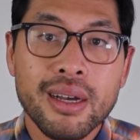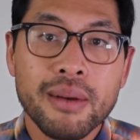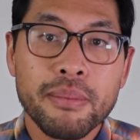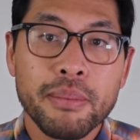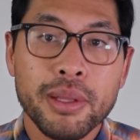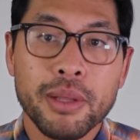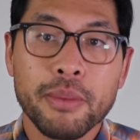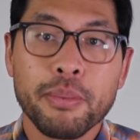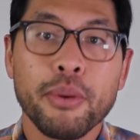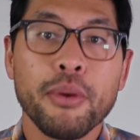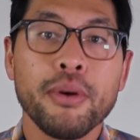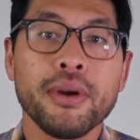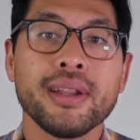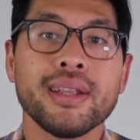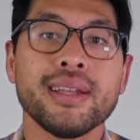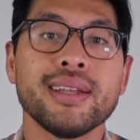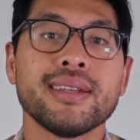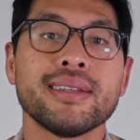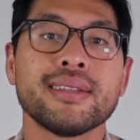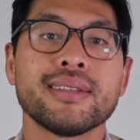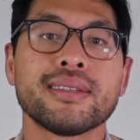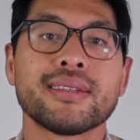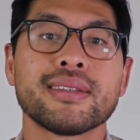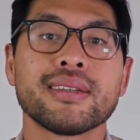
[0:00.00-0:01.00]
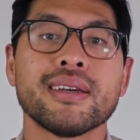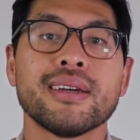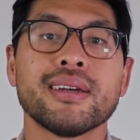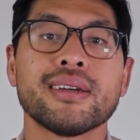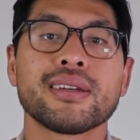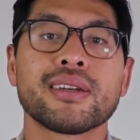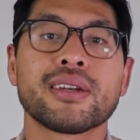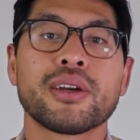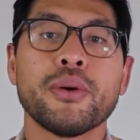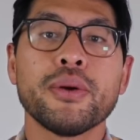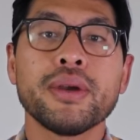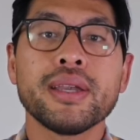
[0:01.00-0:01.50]
but the point is,
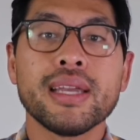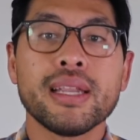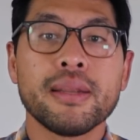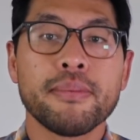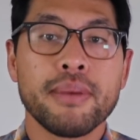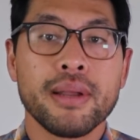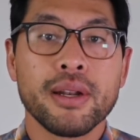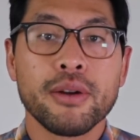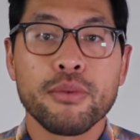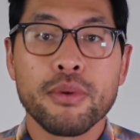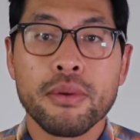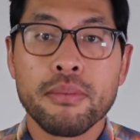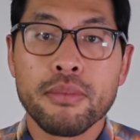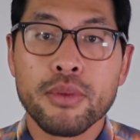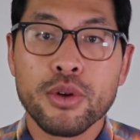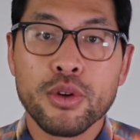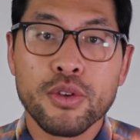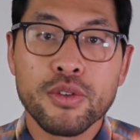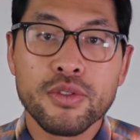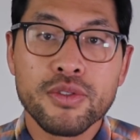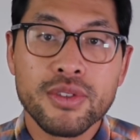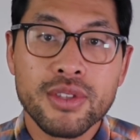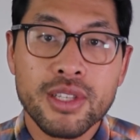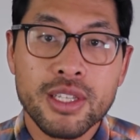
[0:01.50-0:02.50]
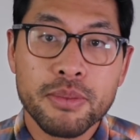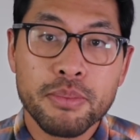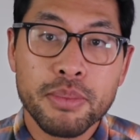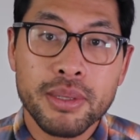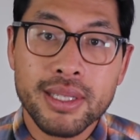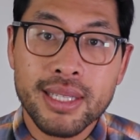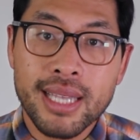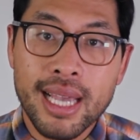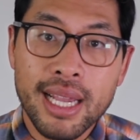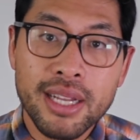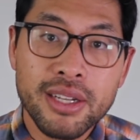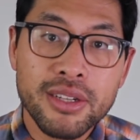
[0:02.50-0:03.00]
going independent removes this
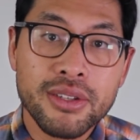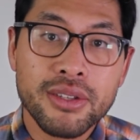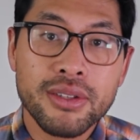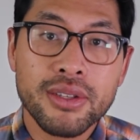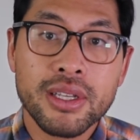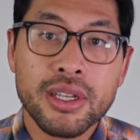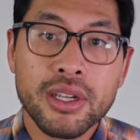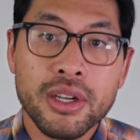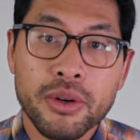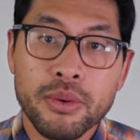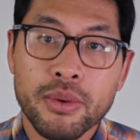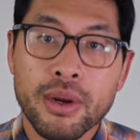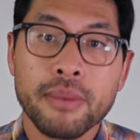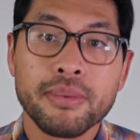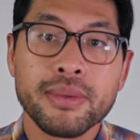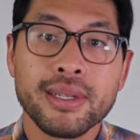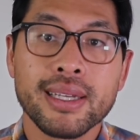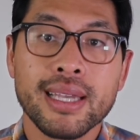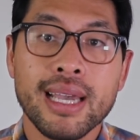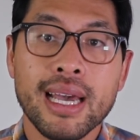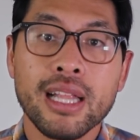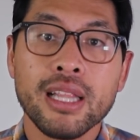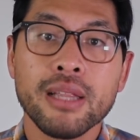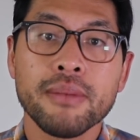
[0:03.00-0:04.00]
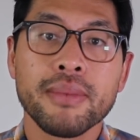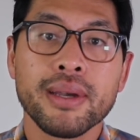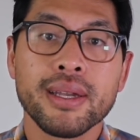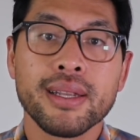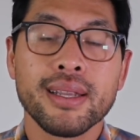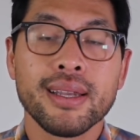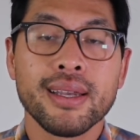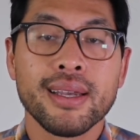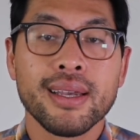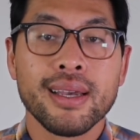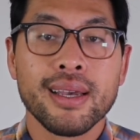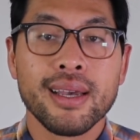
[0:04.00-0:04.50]
potentially corrupting element